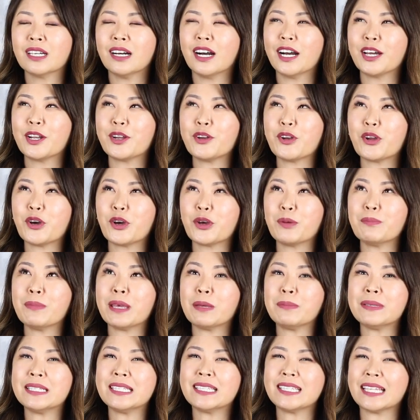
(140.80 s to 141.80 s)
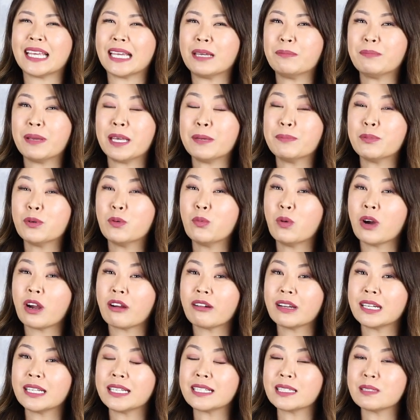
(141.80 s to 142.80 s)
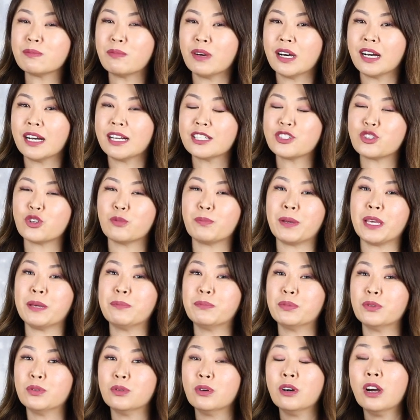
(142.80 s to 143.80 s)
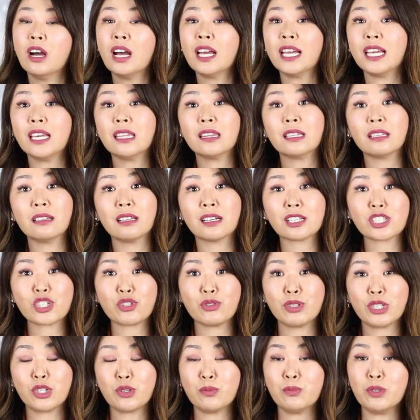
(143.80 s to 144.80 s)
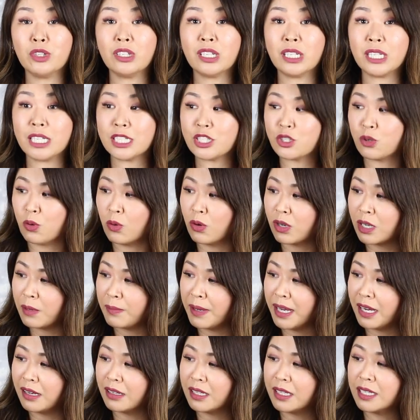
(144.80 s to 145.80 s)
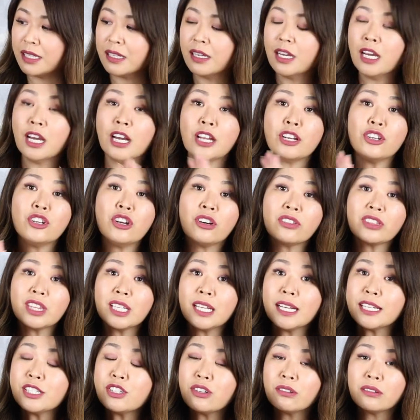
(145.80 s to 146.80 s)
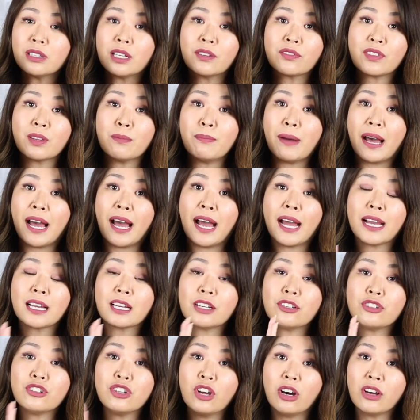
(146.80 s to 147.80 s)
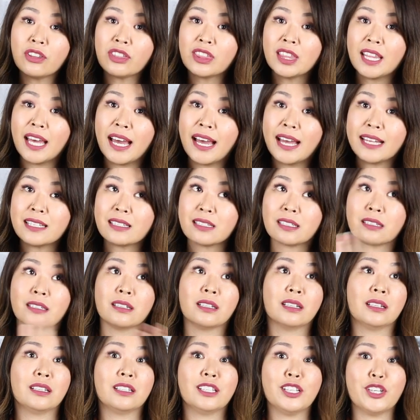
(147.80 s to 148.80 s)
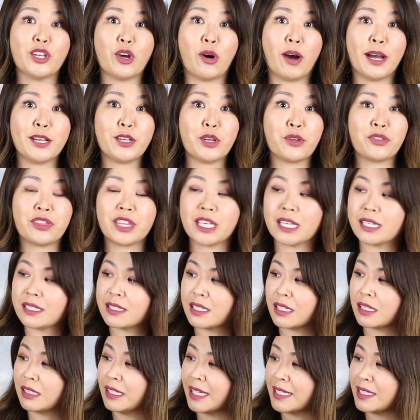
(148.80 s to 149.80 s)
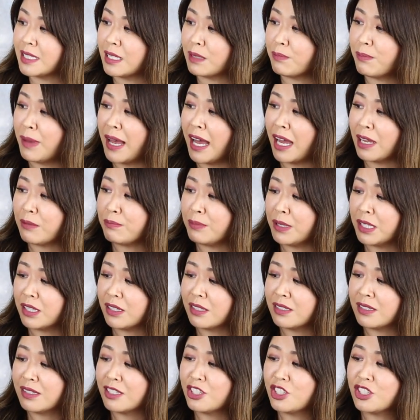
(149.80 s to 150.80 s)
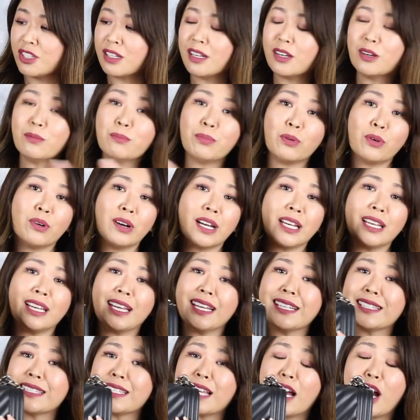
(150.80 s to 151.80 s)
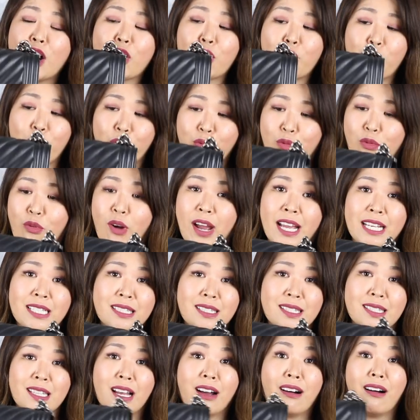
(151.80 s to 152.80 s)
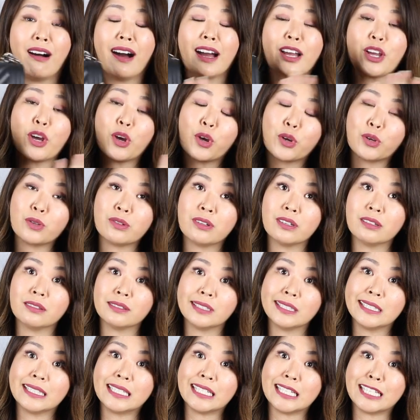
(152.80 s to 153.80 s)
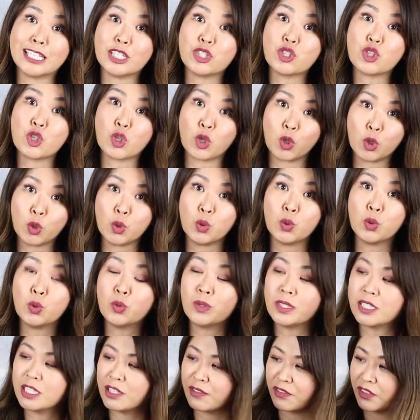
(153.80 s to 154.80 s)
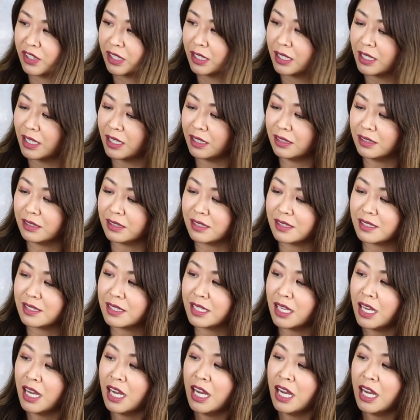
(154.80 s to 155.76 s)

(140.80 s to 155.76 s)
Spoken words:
I don't know, maybe seen people wear it as much or people in the luxury community talk about it. Not that I don't love the bag, not that, you know, I don't think it's a classic bag, because the Chanel boy, it's a great style. I own it in two different colors.